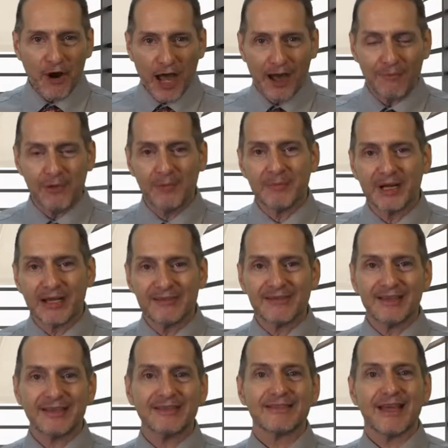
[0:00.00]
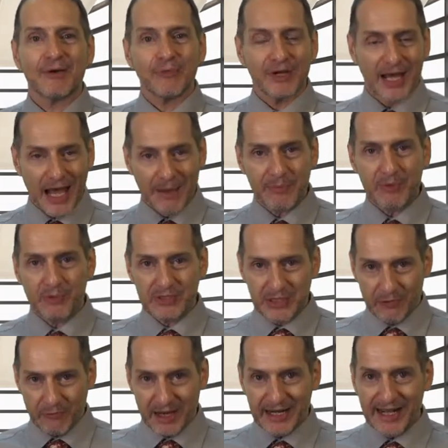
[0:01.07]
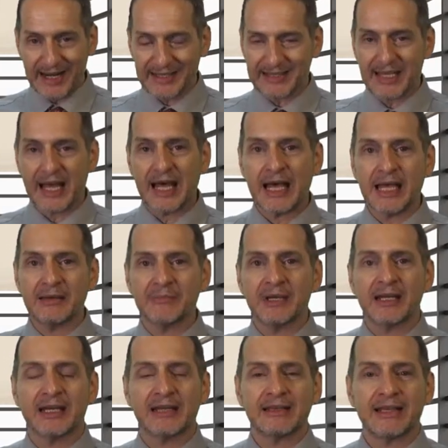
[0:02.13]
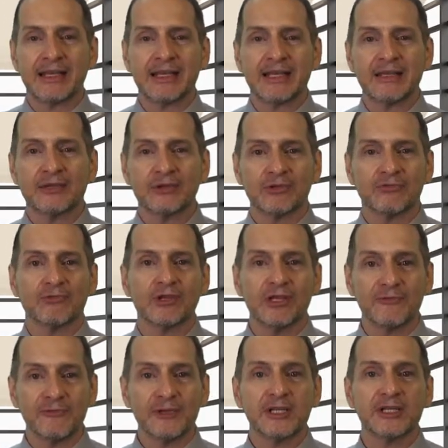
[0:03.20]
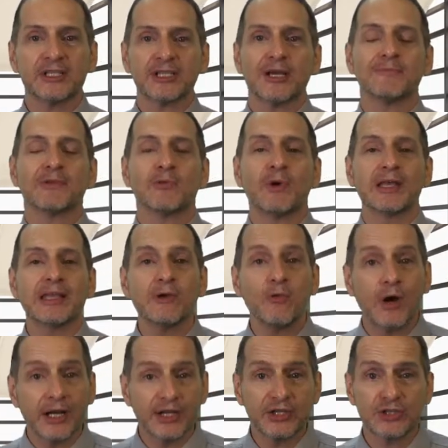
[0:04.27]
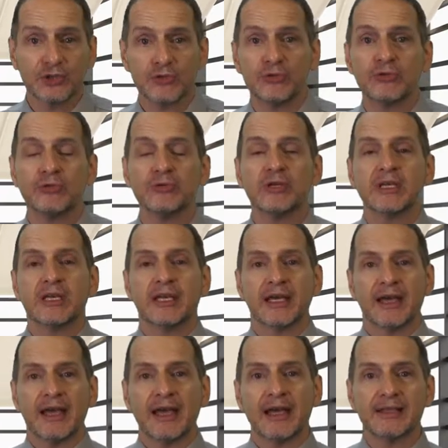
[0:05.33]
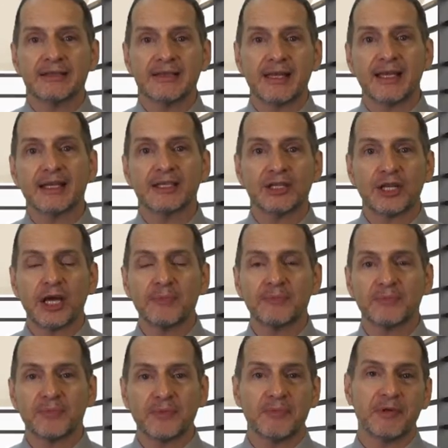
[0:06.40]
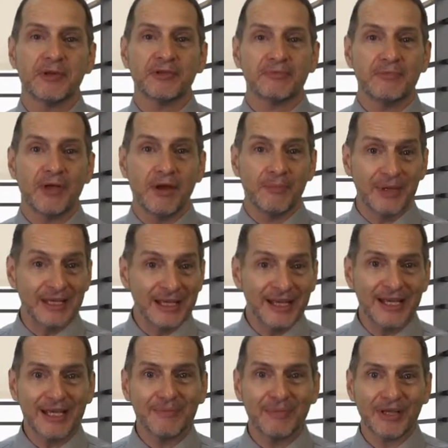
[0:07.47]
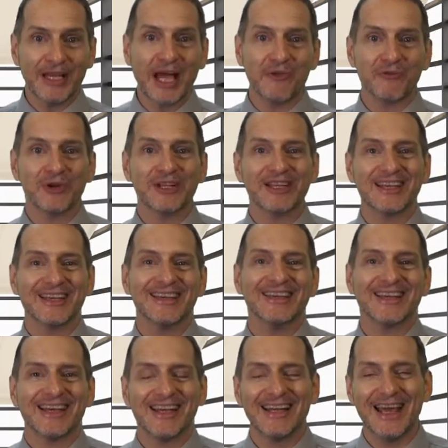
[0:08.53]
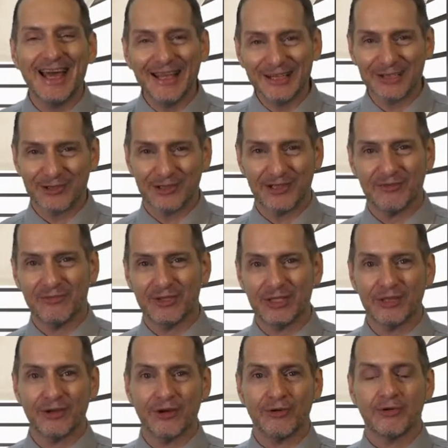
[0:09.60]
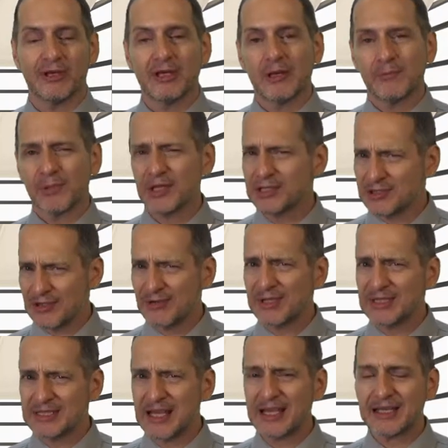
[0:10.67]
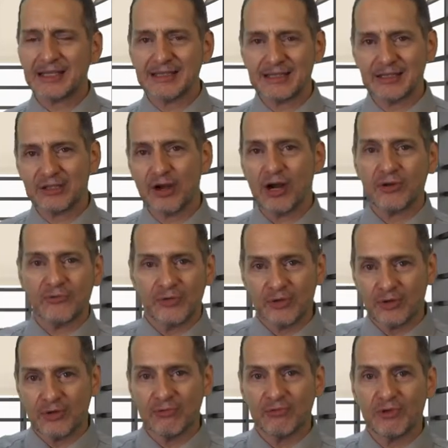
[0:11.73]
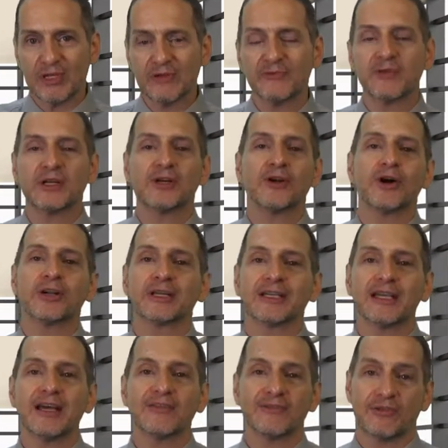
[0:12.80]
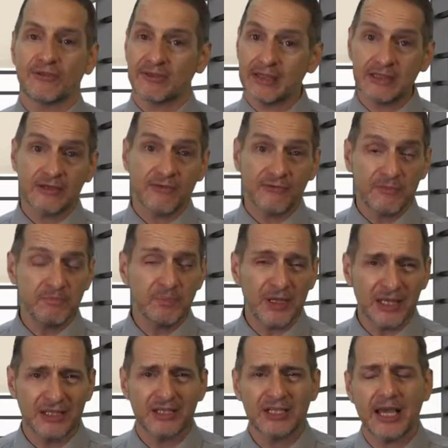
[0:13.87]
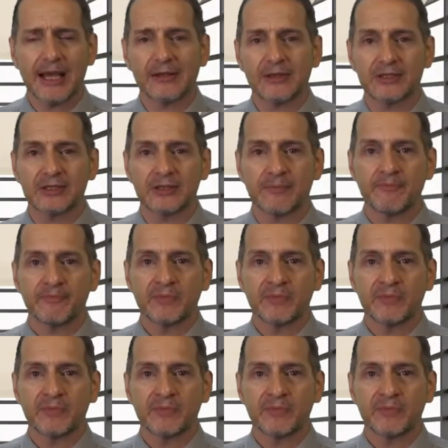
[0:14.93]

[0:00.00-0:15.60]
problem, and I think that what happened was they ran out of time and they couldn't really finish up the way they wanted to, and they ended up with a beginning but not really an end to the video. Plus 30 seconds, it's hard for you to really fit it all together. That's a big challenge.